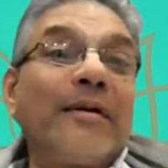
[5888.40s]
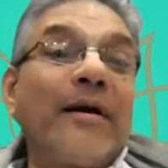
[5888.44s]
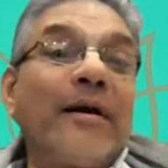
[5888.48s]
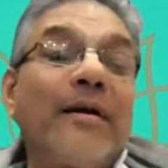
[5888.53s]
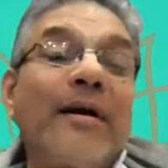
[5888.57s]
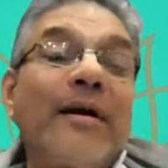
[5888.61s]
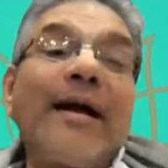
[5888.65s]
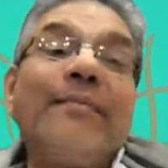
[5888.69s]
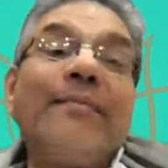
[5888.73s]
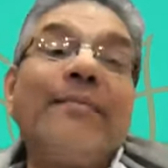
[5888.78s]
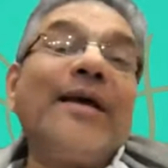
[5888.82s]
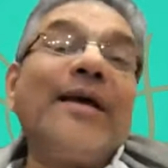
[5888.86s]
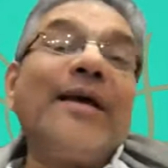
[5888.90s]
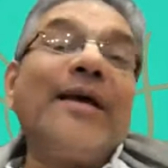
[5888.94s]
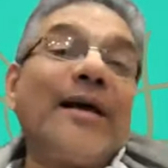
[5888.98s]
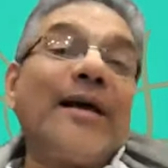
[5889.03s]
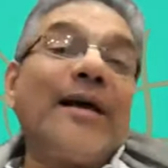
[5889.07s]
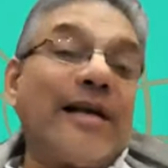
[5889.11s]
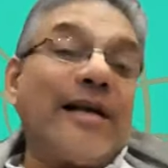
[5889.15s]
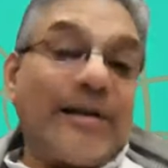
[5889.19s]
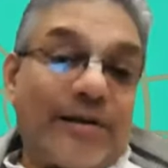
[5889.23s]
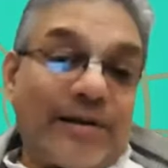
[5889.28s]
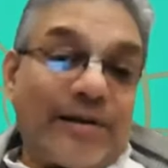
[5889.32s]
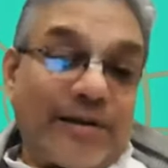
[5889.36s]
grab the
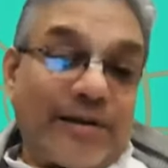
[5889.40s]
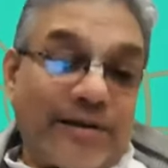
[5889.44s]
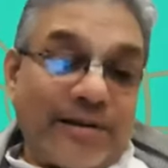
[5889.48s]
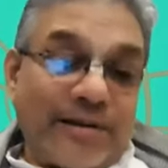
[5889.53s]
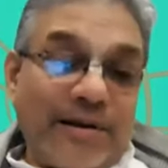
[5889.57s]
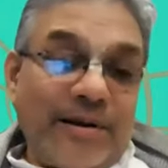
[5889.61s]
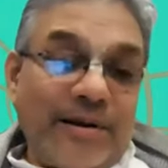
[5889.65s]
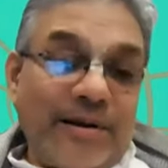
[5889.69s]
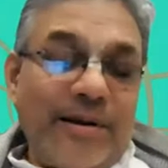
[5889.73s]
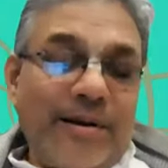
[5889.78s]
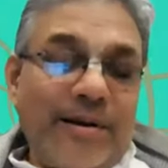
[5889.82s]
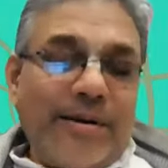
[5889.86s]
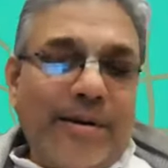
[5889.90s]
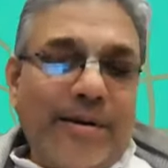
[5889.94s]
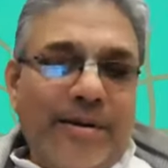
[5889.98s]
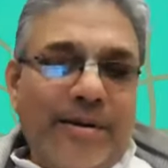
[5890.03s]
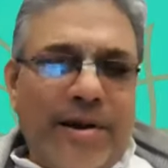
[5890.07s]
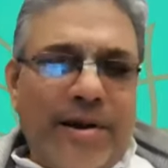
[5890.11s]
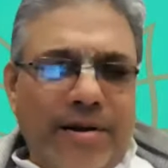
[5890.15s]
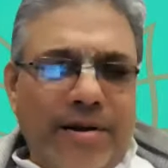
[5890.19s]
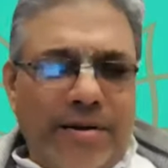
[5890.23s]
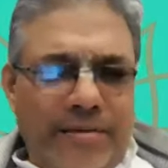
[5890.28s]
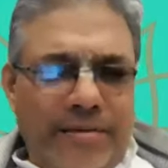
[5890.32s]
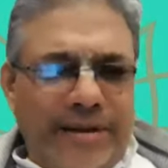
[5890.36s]
essence.
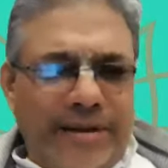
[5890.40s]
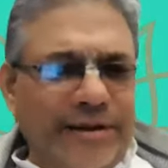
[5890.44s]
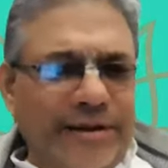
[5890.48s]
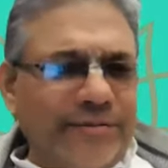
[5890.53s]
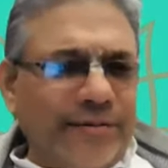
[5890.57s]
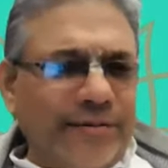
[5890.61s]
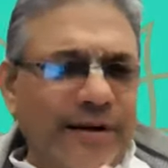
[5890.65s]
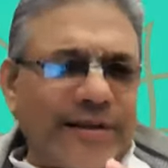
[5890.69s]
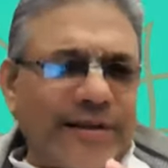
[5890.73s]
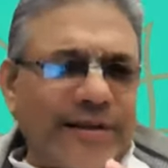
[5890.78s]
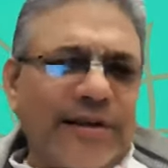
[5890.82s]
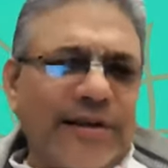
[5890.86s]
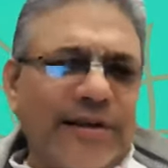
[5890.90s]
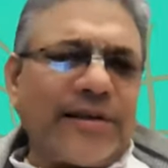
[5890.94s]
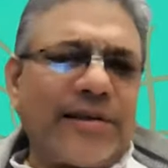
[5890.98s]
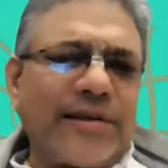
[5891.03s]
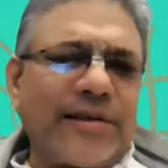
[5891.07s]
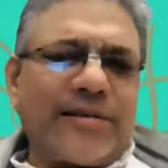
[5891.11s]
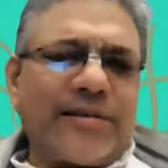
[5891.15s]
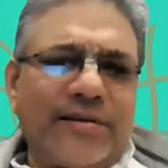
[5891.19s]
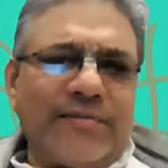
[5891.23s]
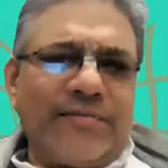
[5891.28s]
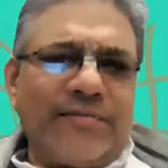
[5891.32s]
You know, these verses,